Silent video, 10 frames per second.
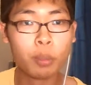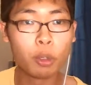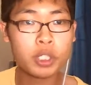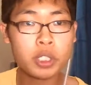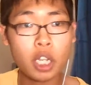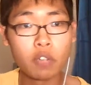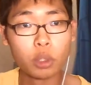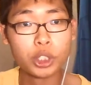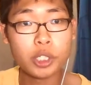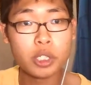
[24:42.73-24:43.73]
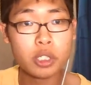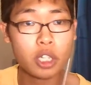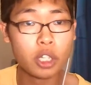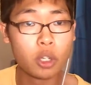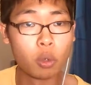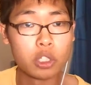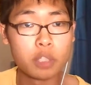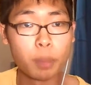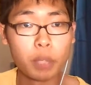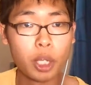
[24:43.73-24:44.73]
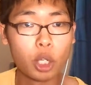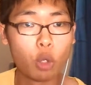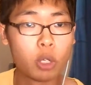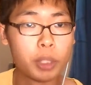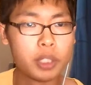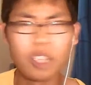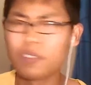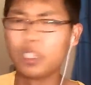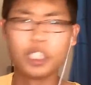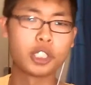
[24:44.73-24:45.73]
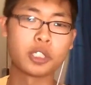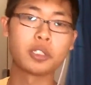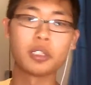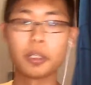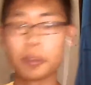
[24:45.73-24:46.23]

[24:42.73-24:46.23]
What are you most excited for, Justice League or Spider-Man: Homecoming? Definitely Justice